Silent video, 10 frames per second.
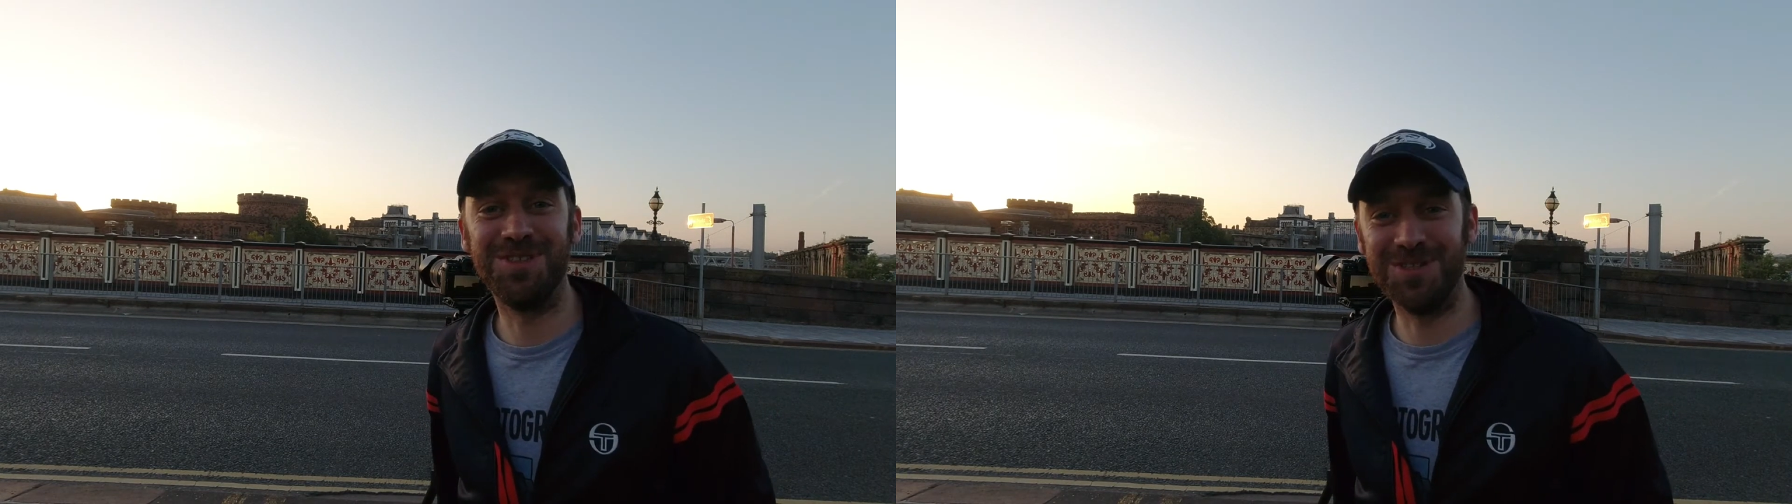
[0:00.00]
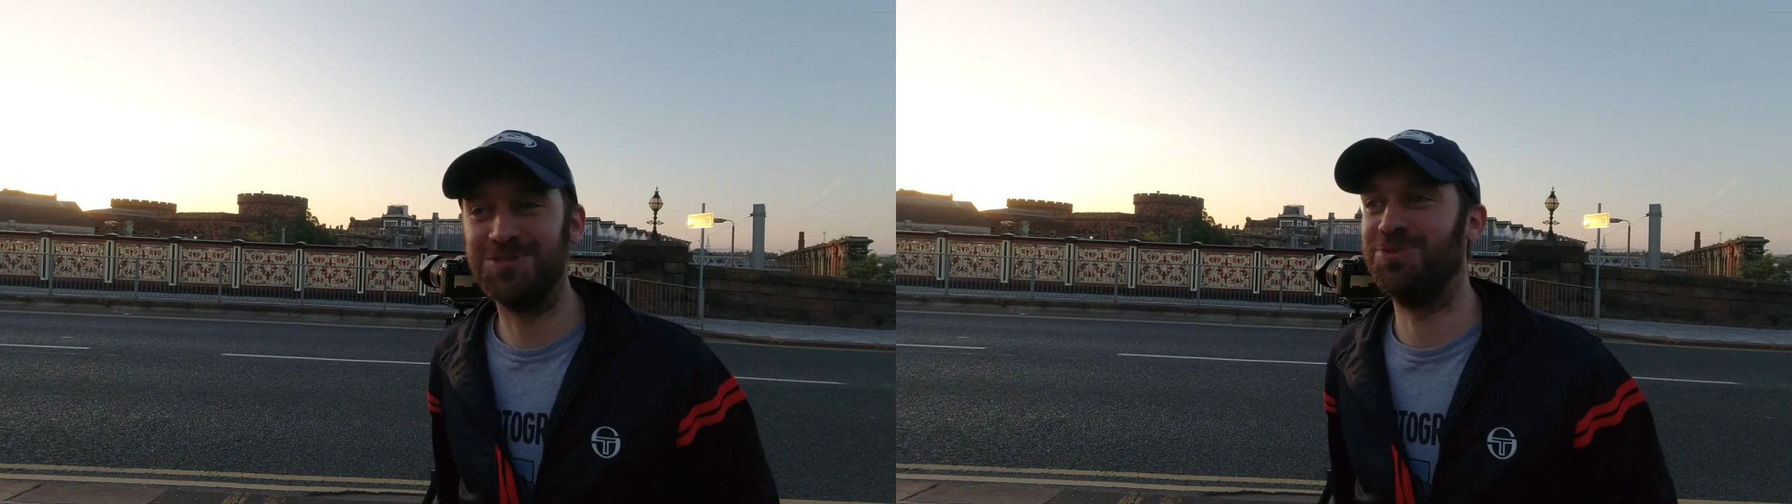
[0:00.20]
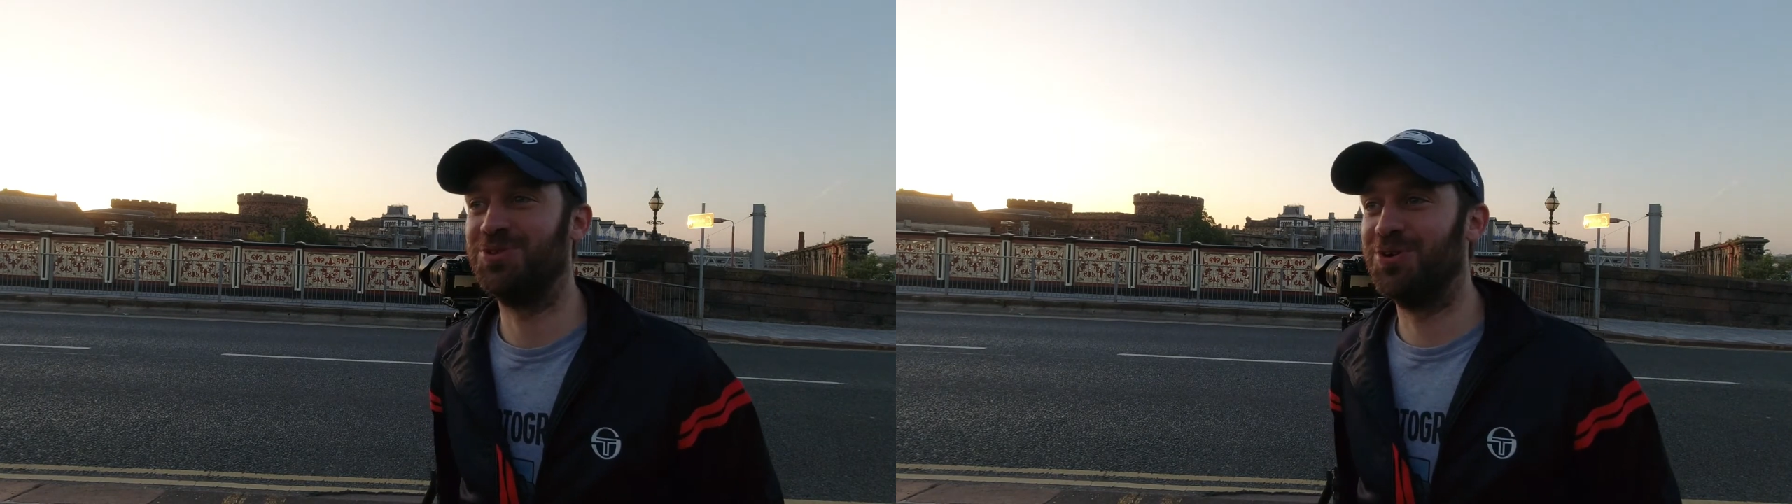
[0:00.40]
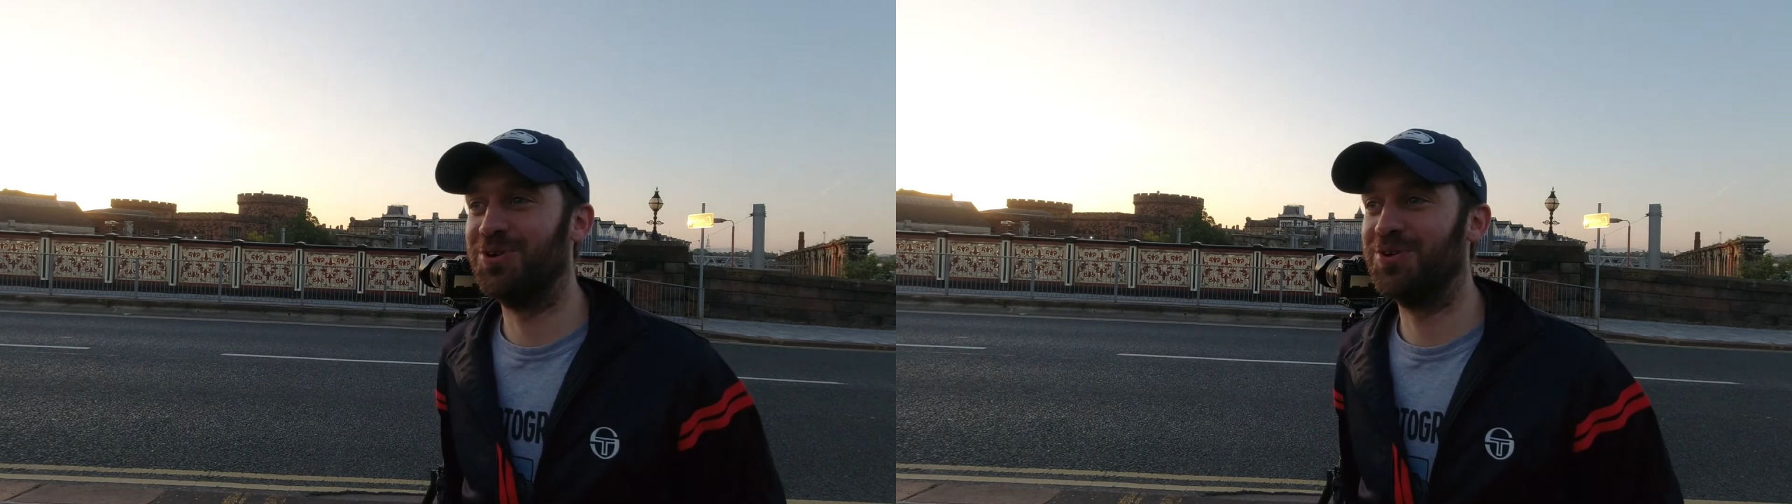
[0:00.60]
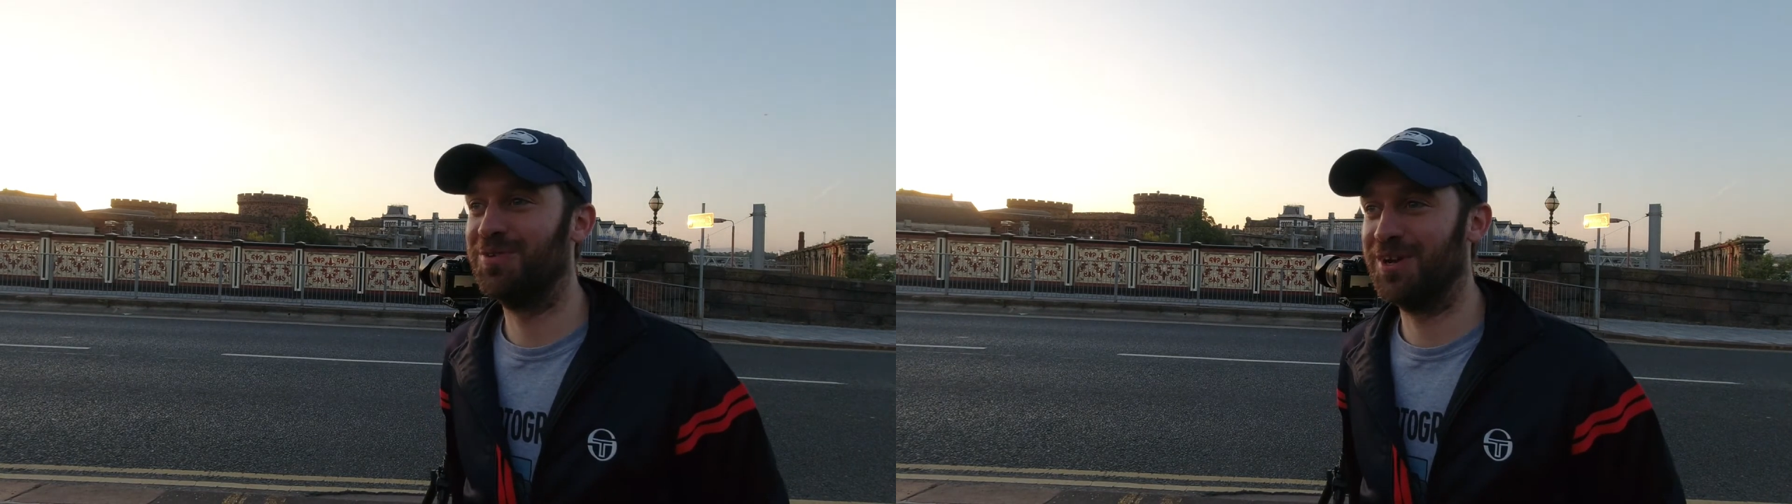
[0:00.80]
this would
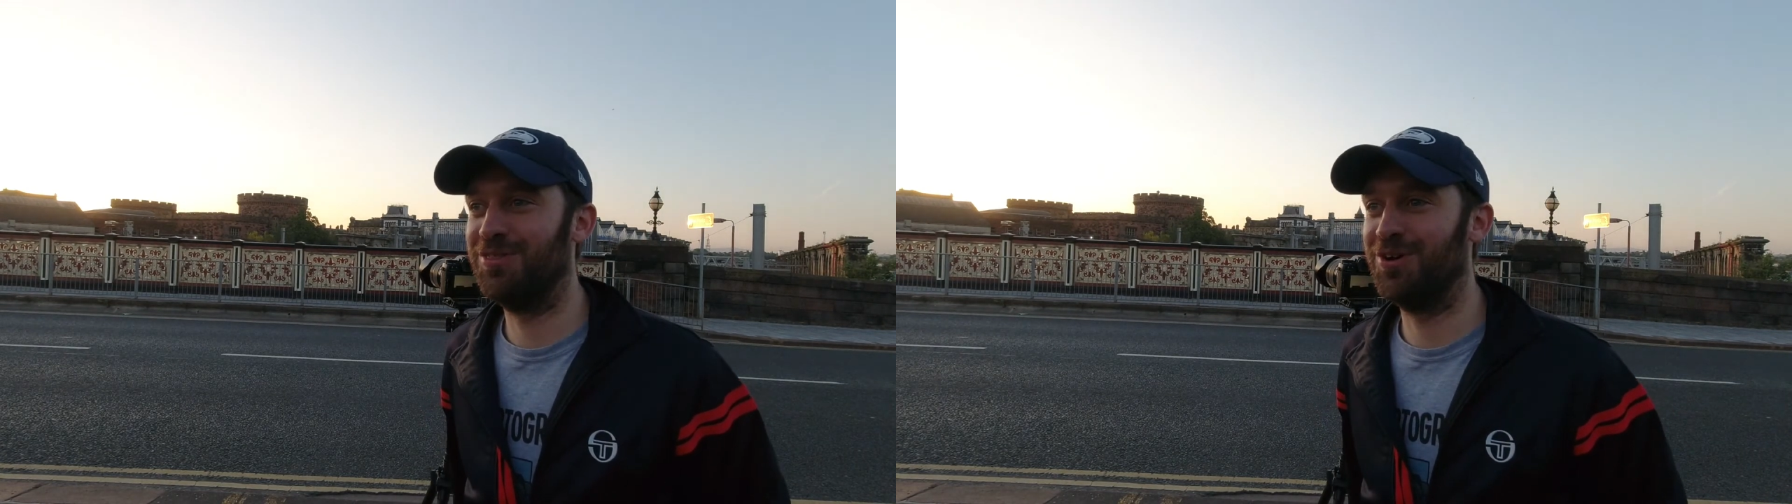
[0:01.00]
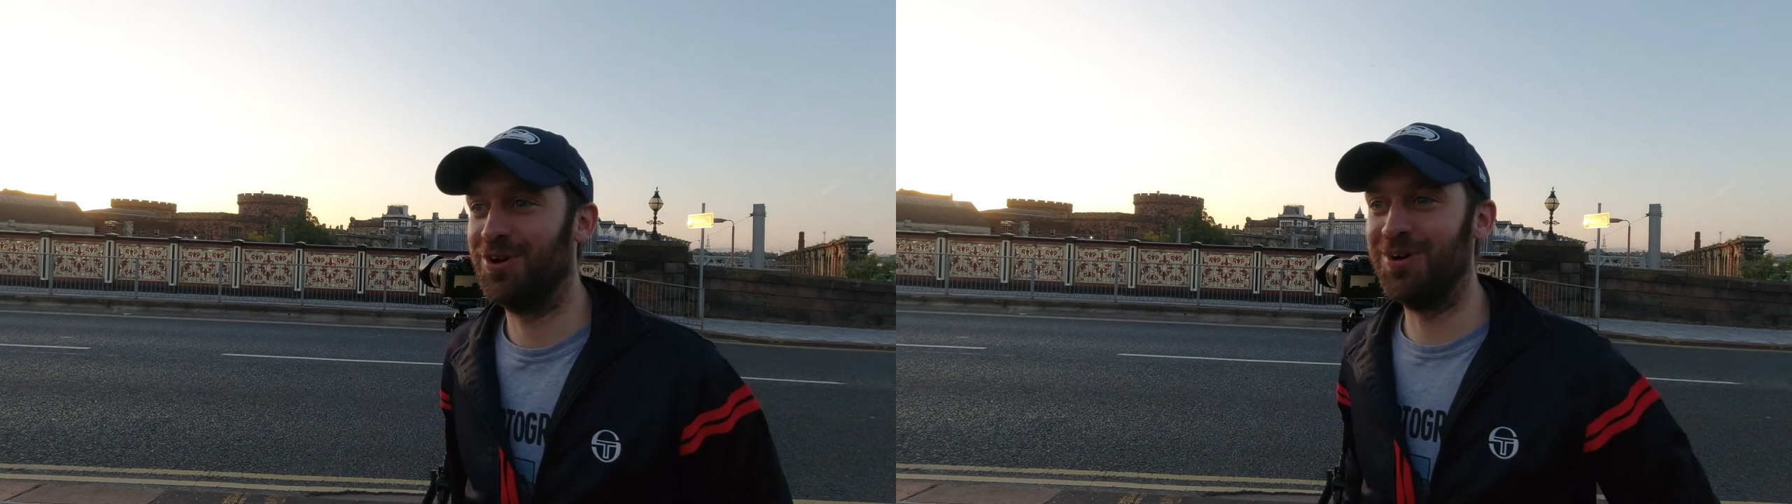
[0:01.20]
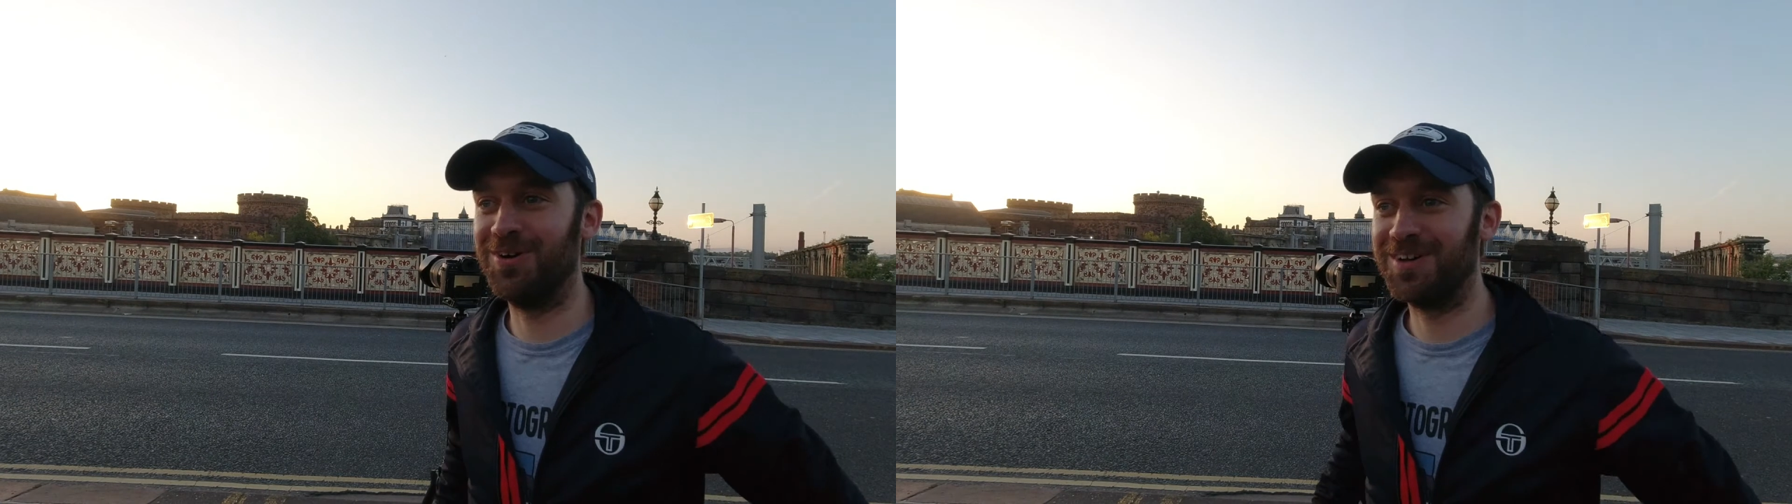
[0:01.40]
go when I thought